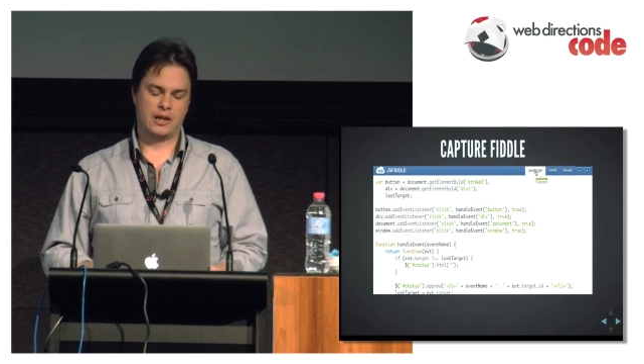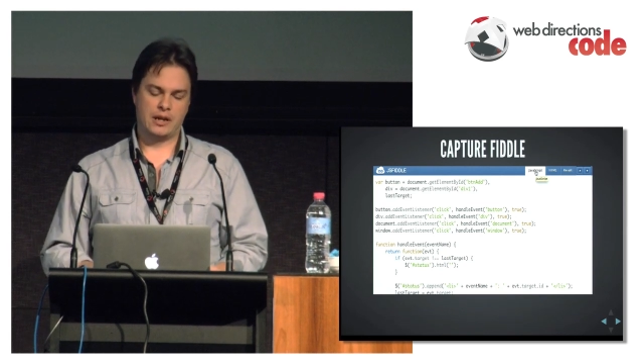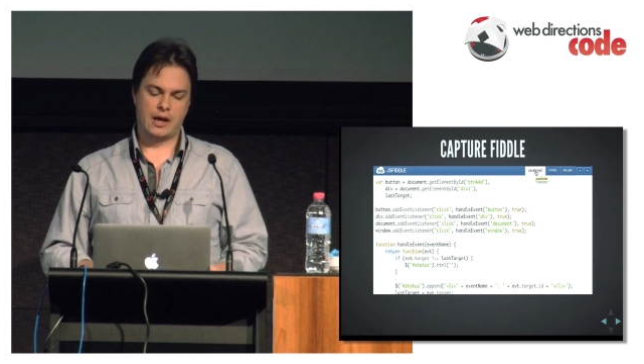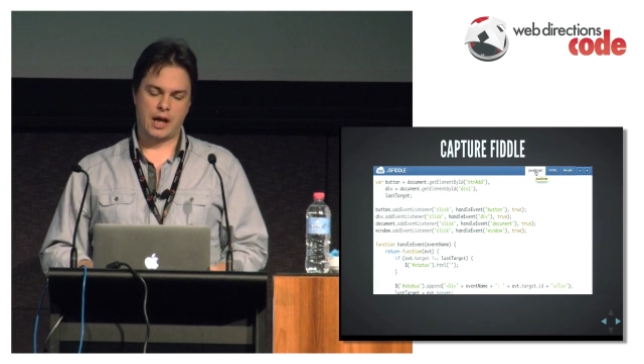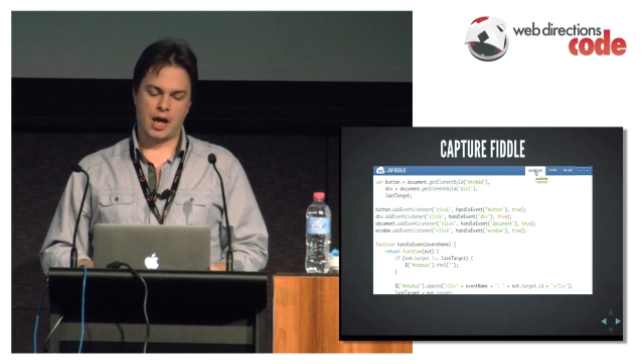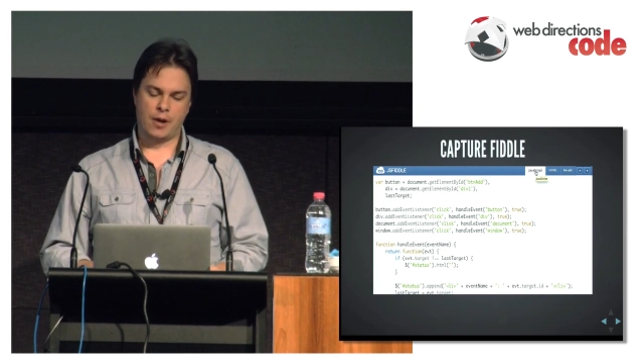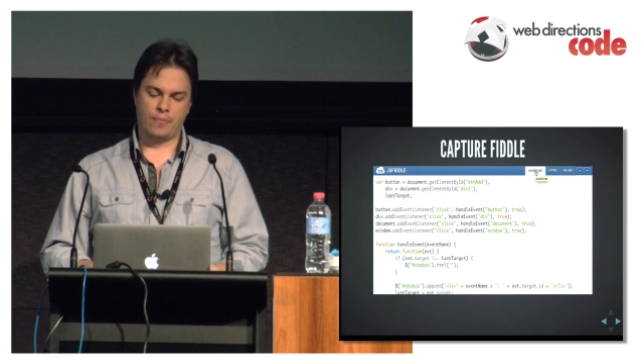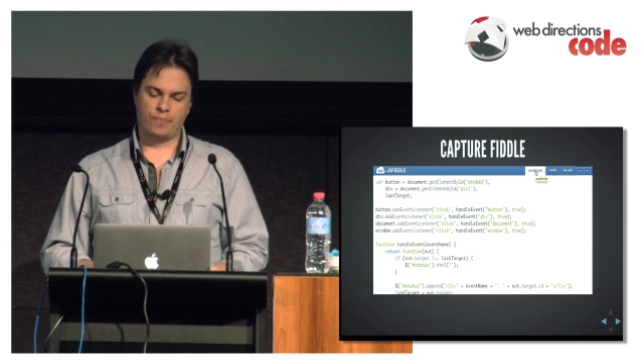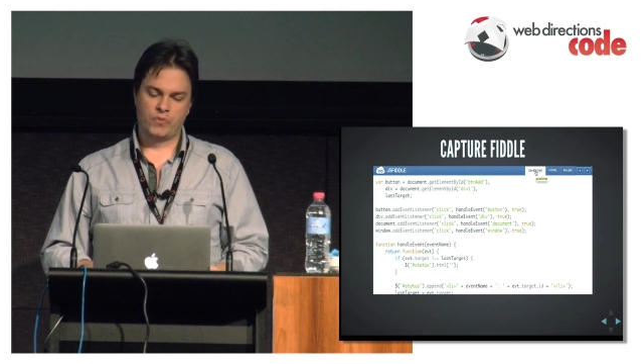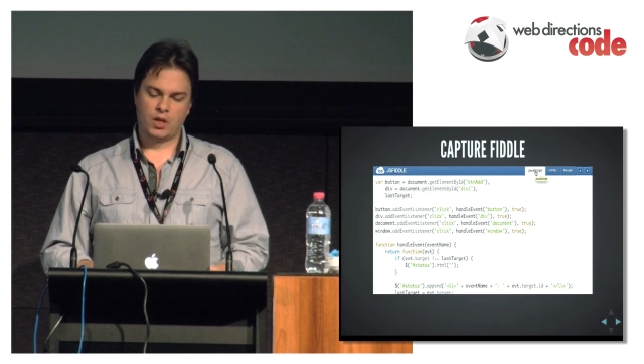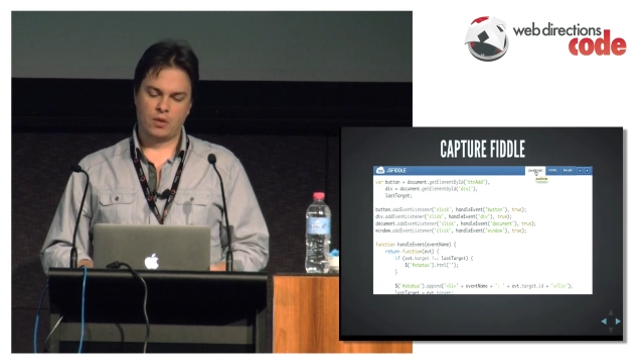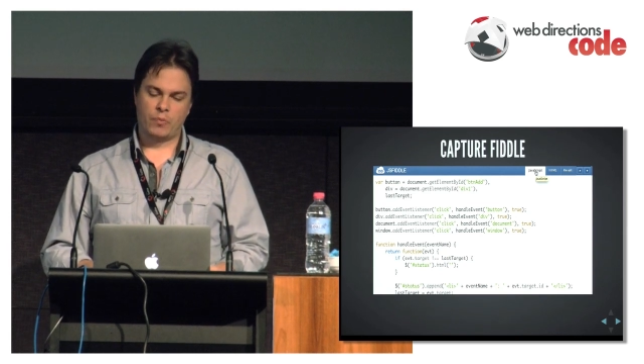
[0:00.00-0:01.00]

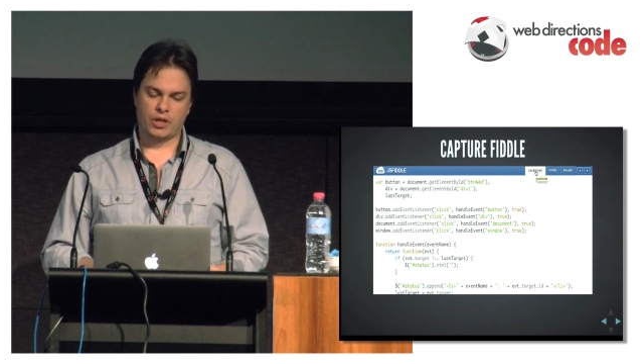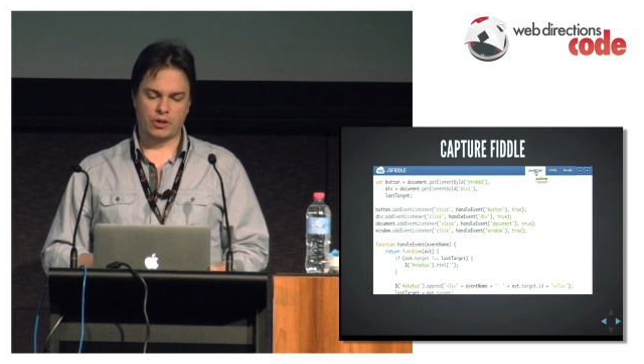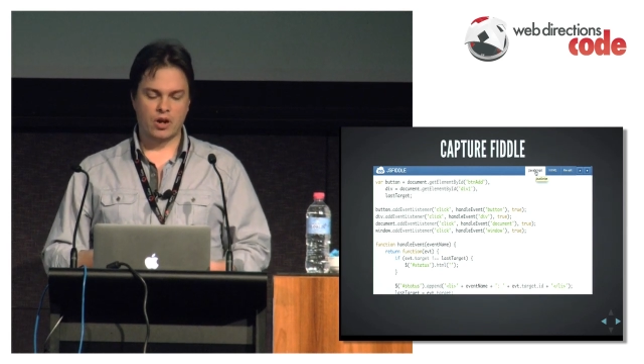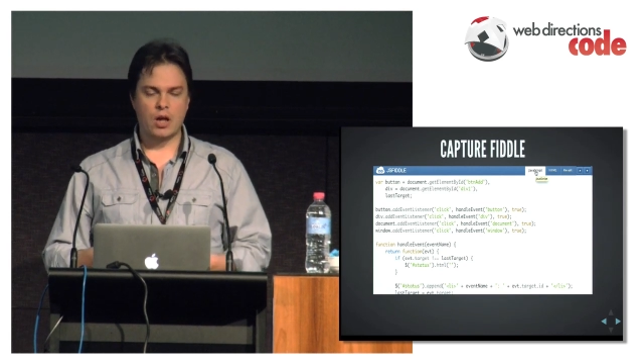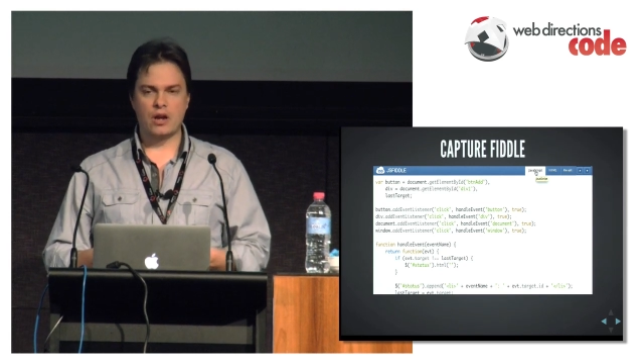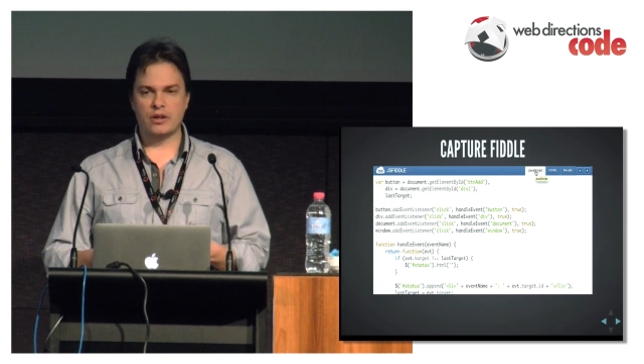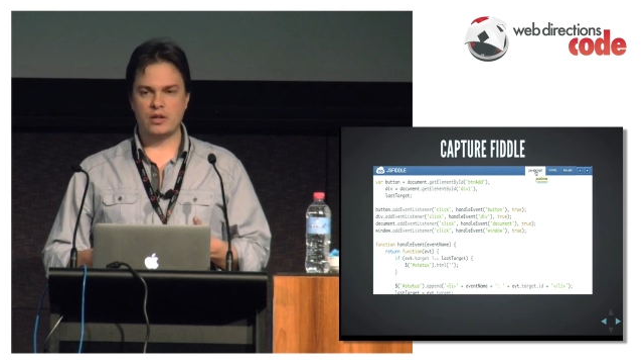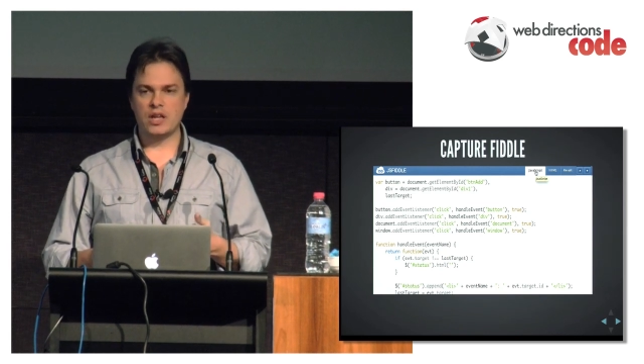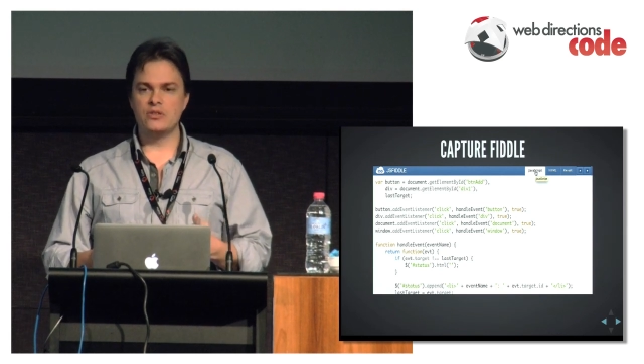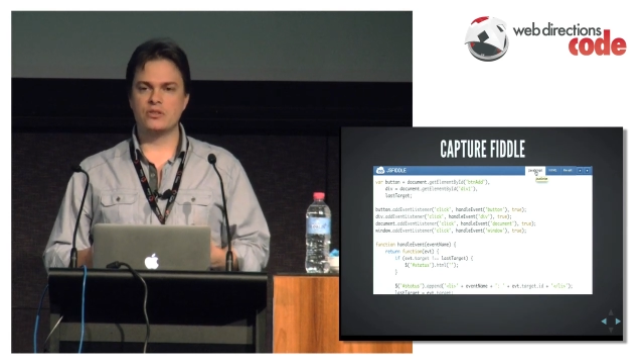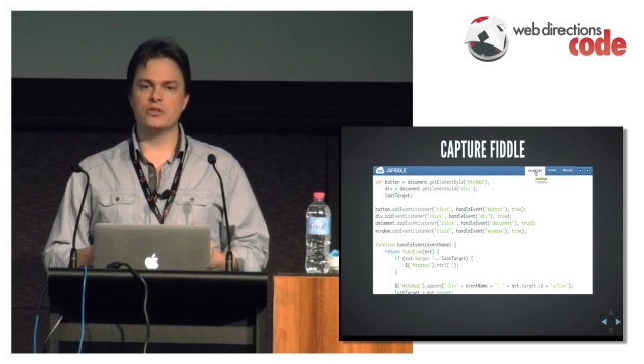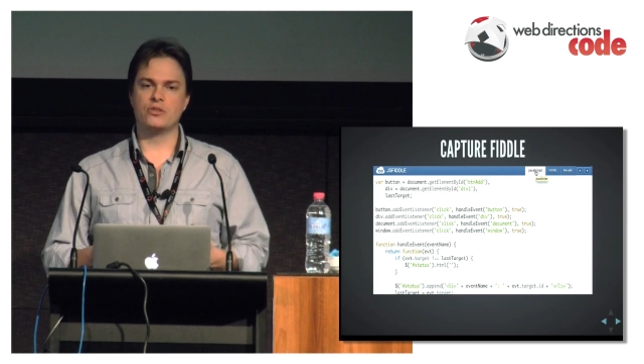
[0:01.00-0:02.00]
But there are
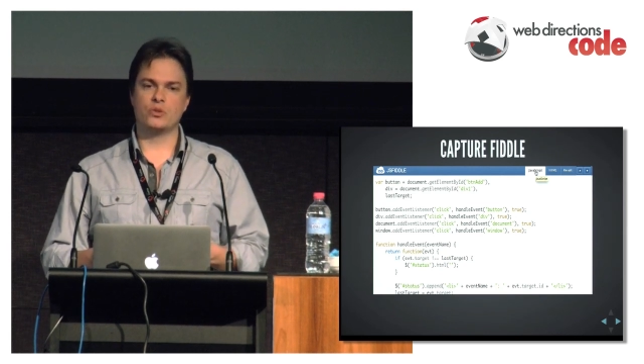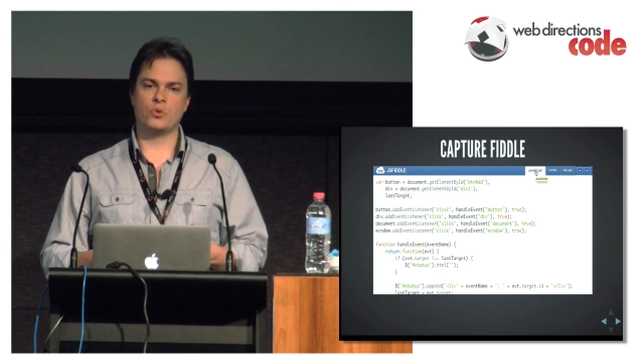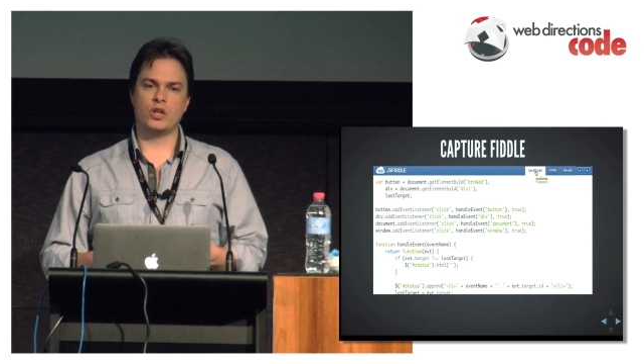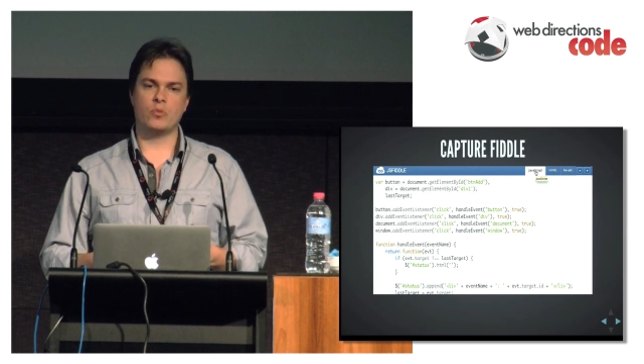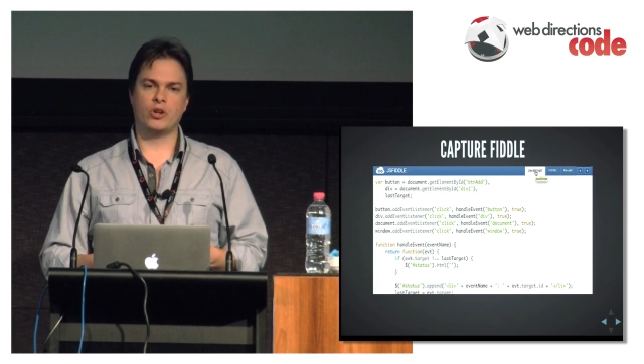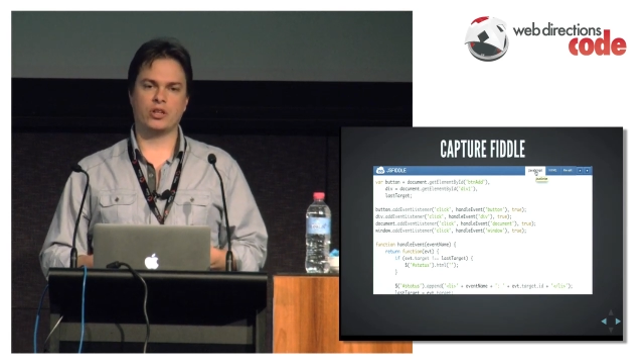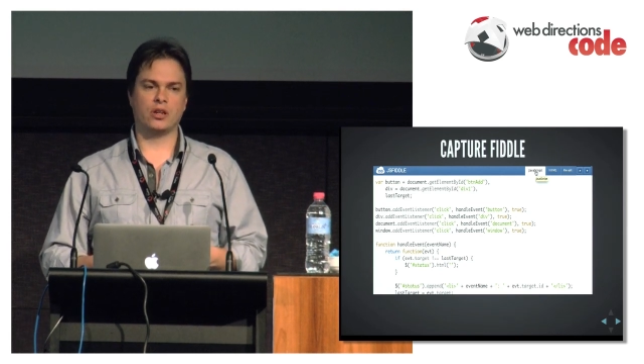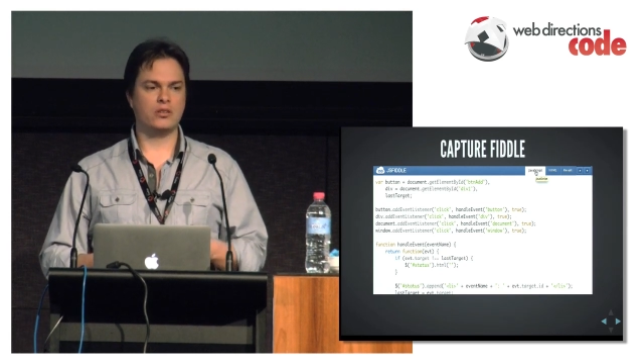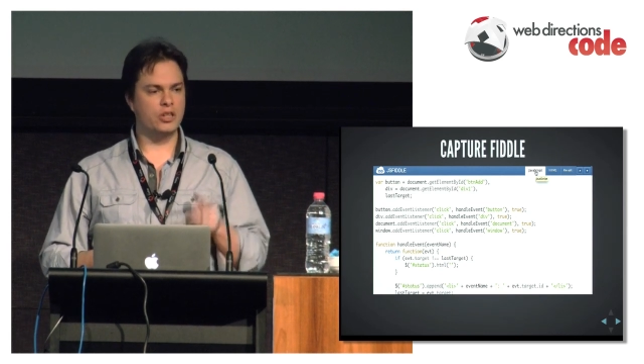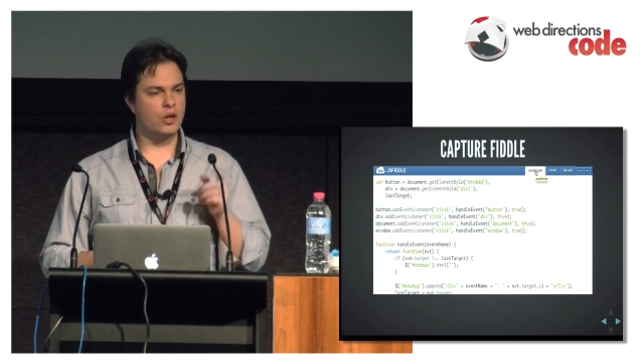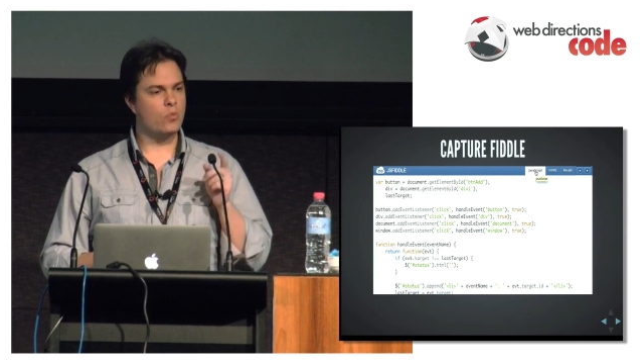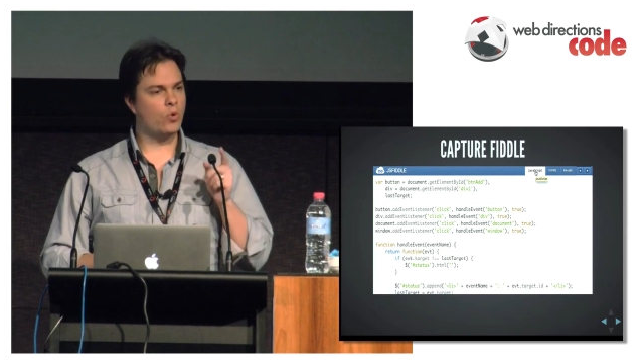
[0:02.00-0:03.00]
instances where you might go, you
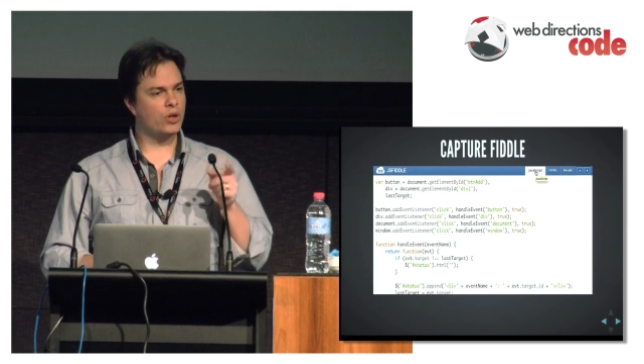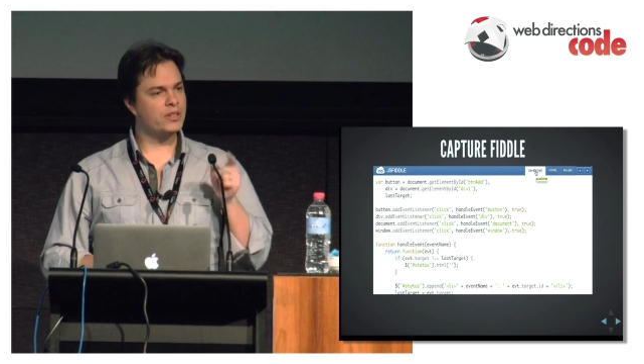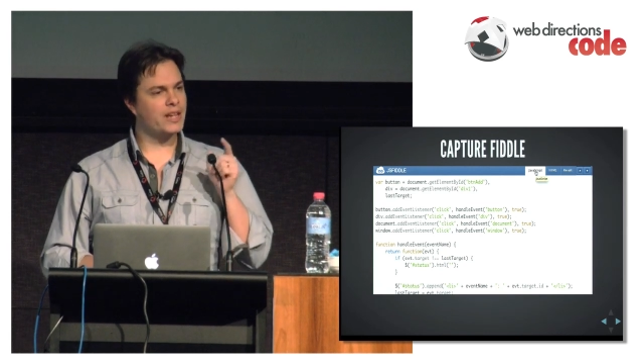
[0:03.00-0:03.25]
know what,